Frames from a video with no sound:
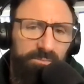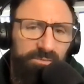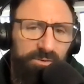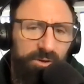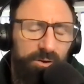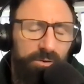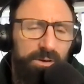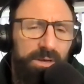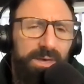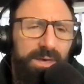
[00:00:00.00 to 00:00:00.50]

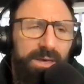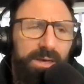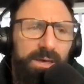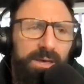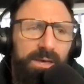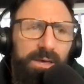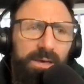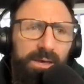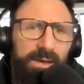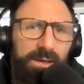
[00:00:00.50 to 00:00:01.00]
So,
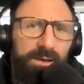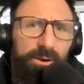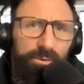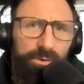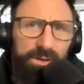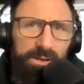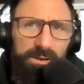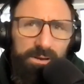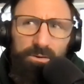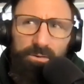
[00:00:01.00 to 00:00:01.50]

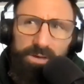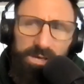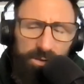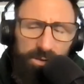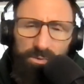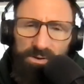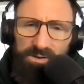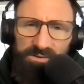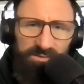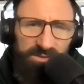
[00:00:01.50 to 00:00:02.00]
no,
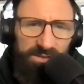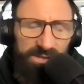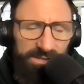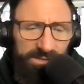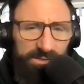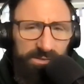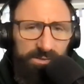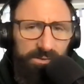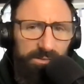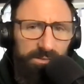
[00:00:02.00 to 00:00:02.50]
he wasn't
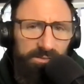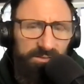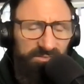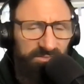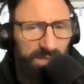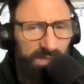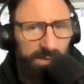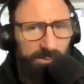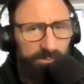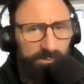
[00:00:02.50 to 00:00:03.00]
in the
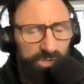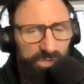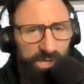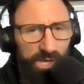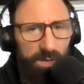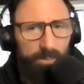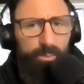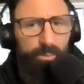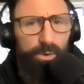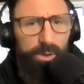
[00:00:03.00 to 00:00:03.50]
same
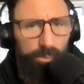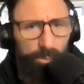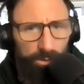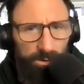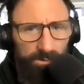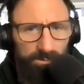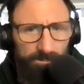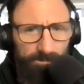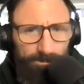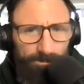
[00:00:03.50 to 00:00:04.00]
shape we
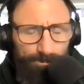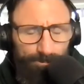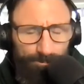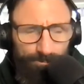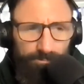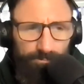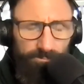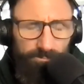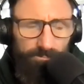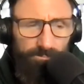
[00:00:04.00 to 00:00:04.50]
were.
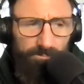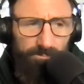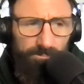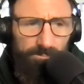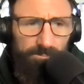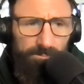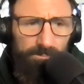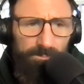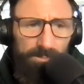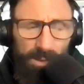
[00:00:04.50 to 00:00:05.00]

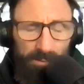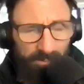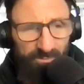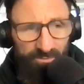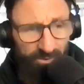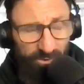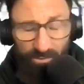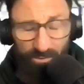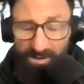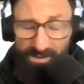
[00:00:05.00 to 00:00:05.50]
He
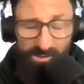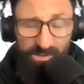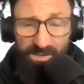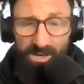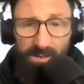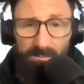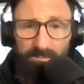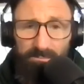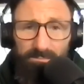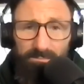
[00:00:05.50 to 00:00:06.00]
was in great
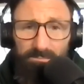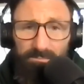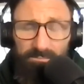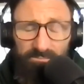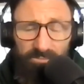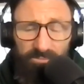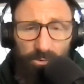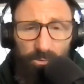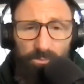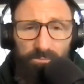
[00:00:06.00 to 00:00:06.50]
shape
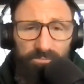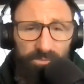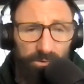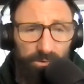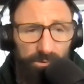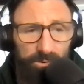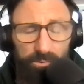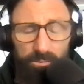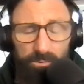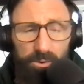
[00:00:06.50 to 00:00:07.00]

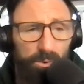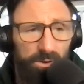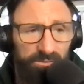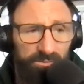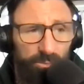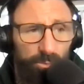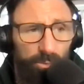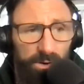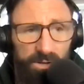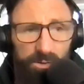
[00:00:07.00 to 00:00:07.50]
for who he was
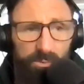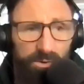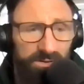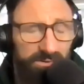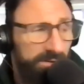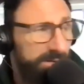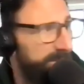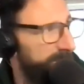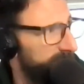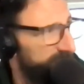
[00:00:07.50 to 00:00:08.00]
and what he
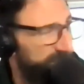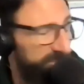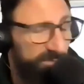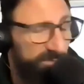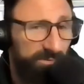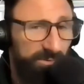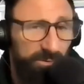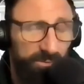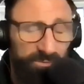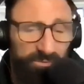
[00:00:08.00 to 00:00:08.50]
was, and he was,
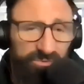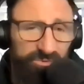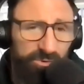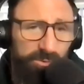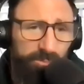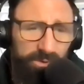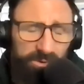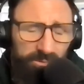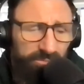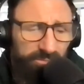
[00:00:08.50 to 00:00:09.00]

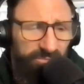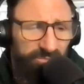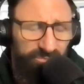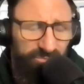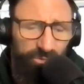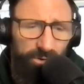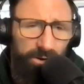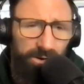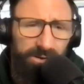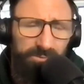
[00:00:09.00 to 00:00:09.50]
super. He was
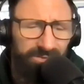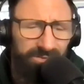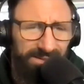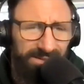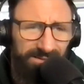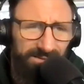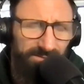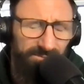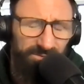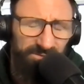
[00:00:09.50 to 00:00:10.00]
strong. He was
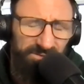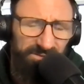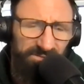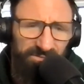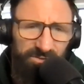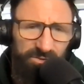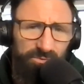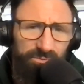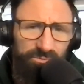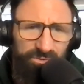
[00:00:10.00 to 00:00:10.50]
like
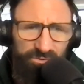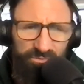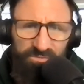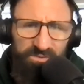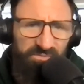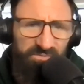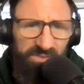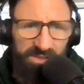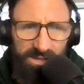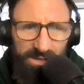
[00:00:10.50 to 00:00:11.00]
6'2",
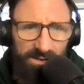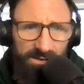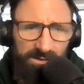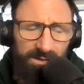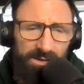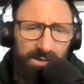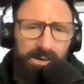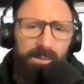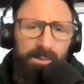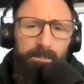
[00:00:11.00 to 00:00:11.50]
215,
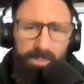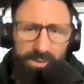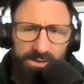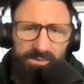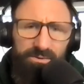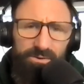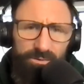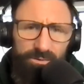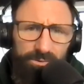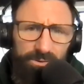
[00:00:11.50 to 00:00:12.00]

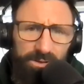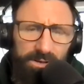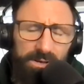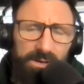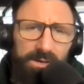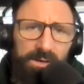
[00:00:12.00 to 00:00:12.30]
big dude.